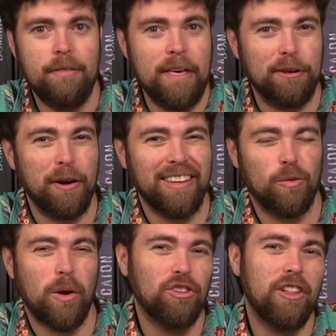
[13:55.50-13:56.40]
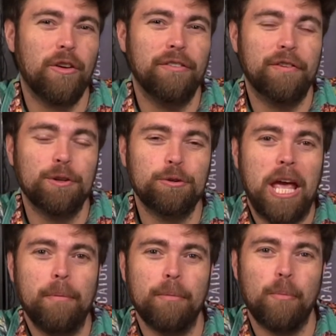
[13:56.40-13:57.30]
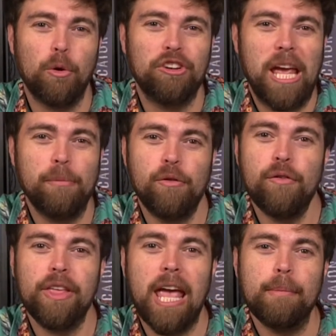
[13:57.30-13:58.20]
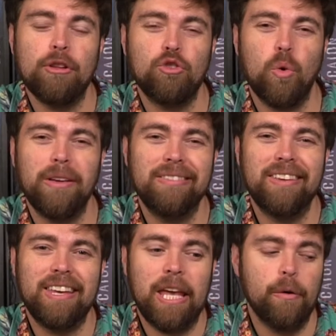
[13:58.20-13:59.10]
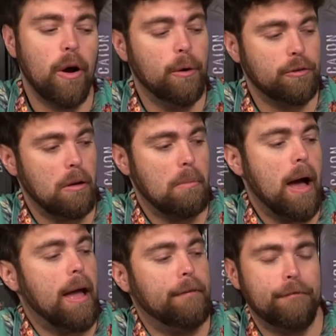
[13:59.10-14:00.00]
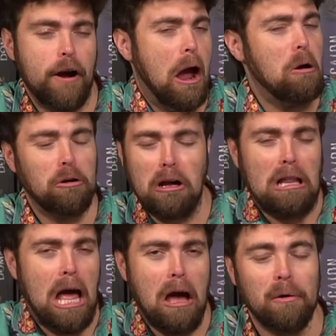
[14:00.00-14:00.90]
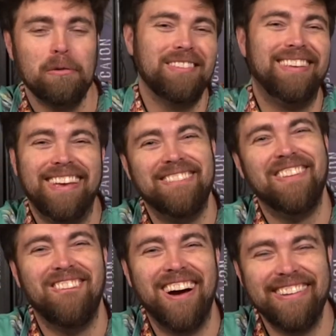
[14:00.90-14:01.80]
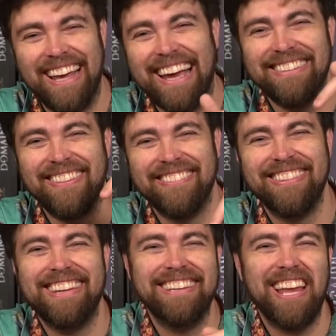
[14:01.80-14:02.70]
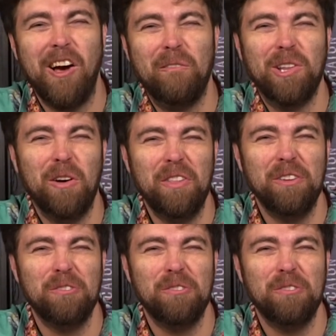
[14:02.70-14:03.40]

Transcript: Thank you guys for watching another Unfiltered Gamer board game review for the game Joystick Heroes by Frown Clowns. If you want, like I said, a linked down below in the